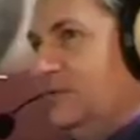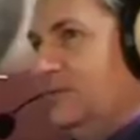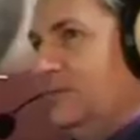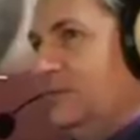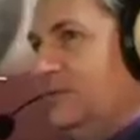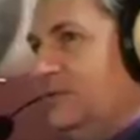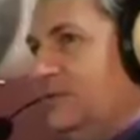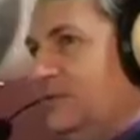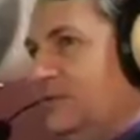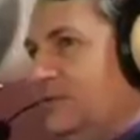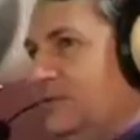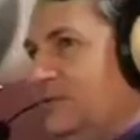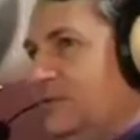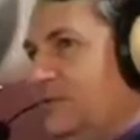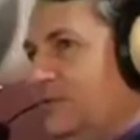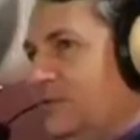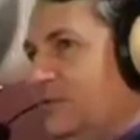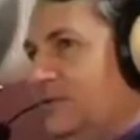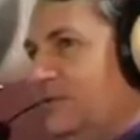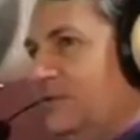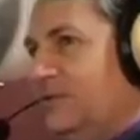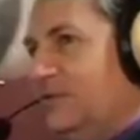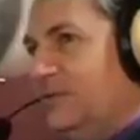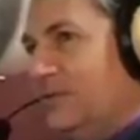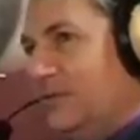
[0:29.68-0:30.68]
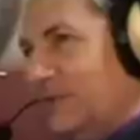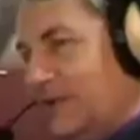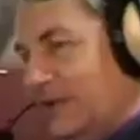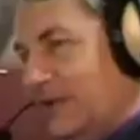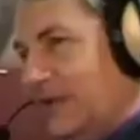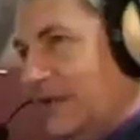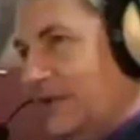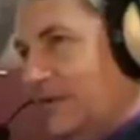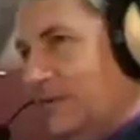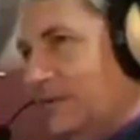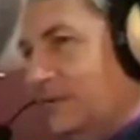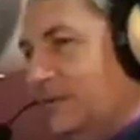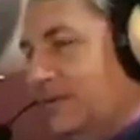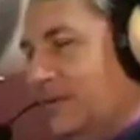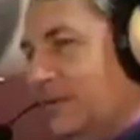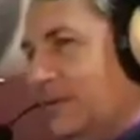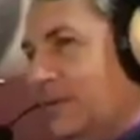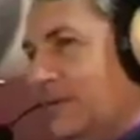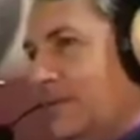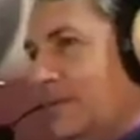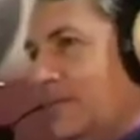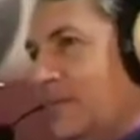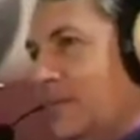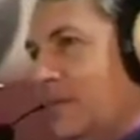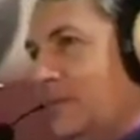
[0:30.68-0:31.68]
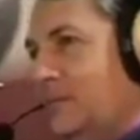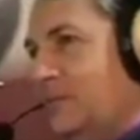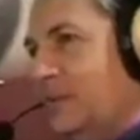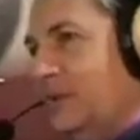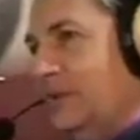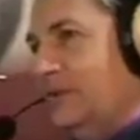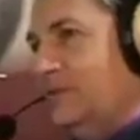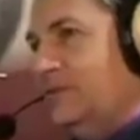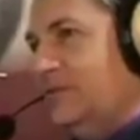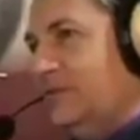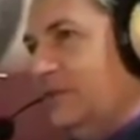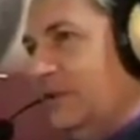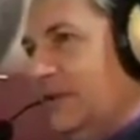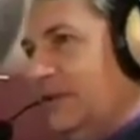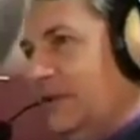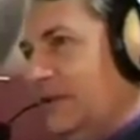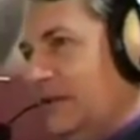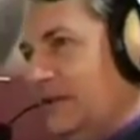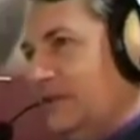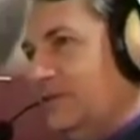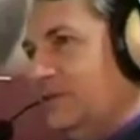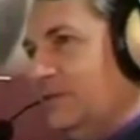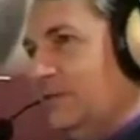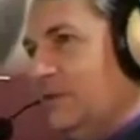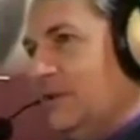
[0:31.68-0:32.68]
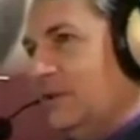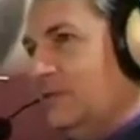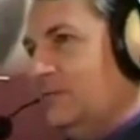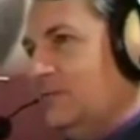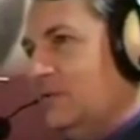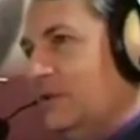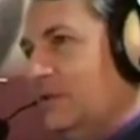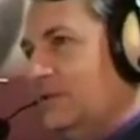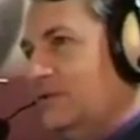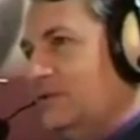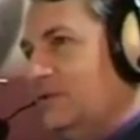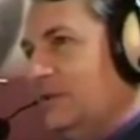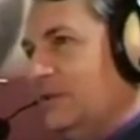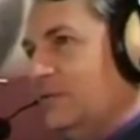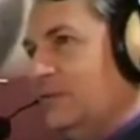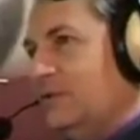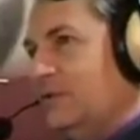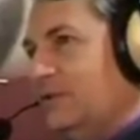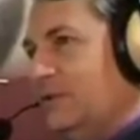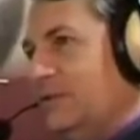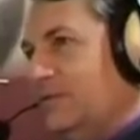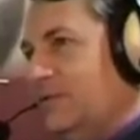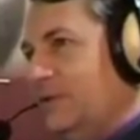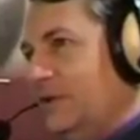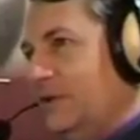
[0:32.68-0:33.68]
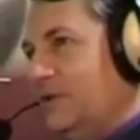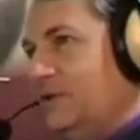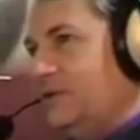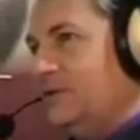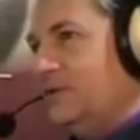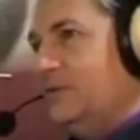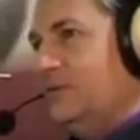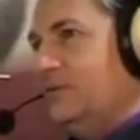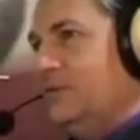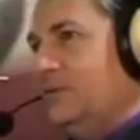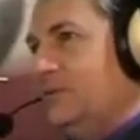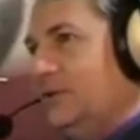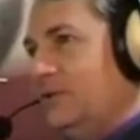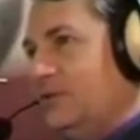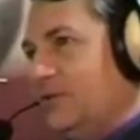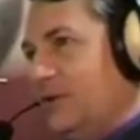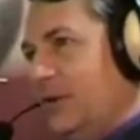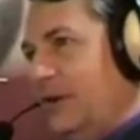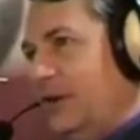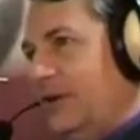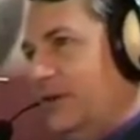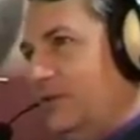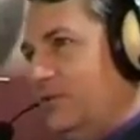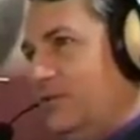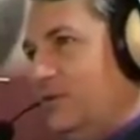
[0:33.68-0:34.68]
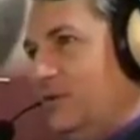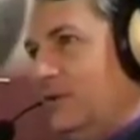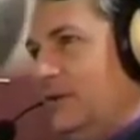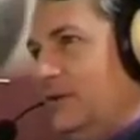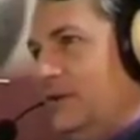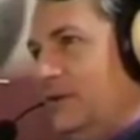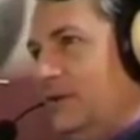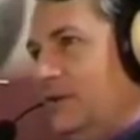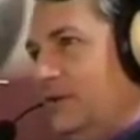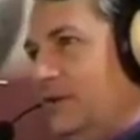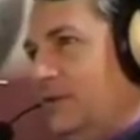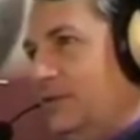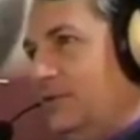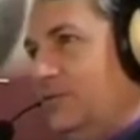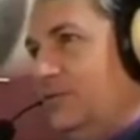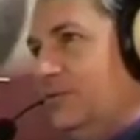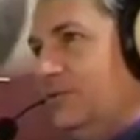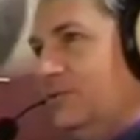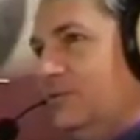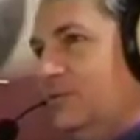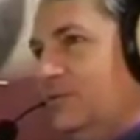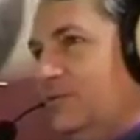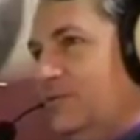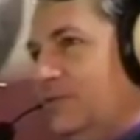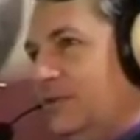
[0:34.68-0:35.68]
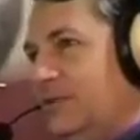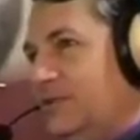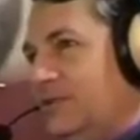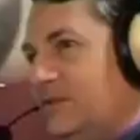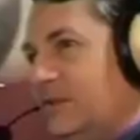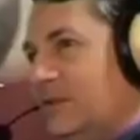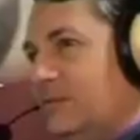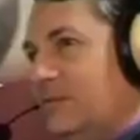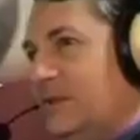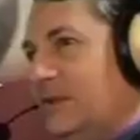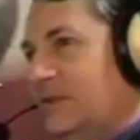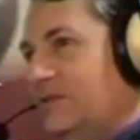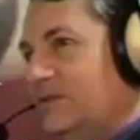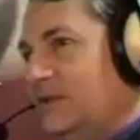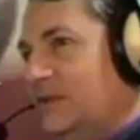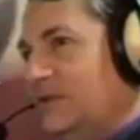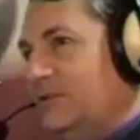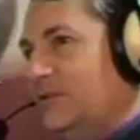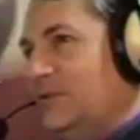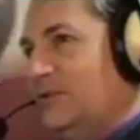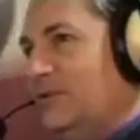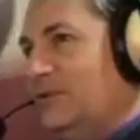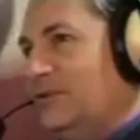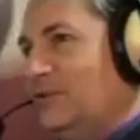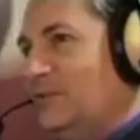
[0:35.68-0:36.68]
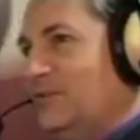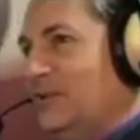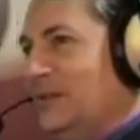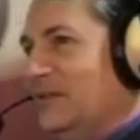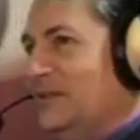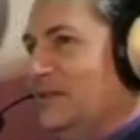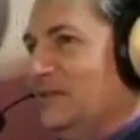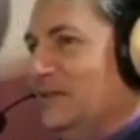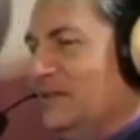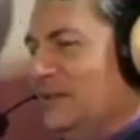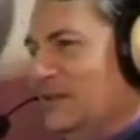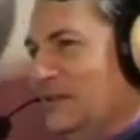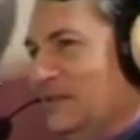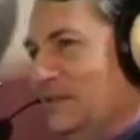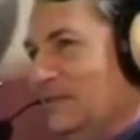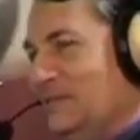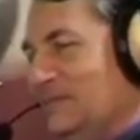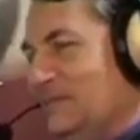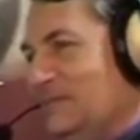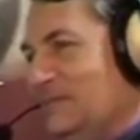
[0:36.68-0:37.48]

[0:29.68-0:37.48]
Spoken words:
Mr. Joseph Ohayon, please tell us what was the motivation which actually led you to this amazing documentary.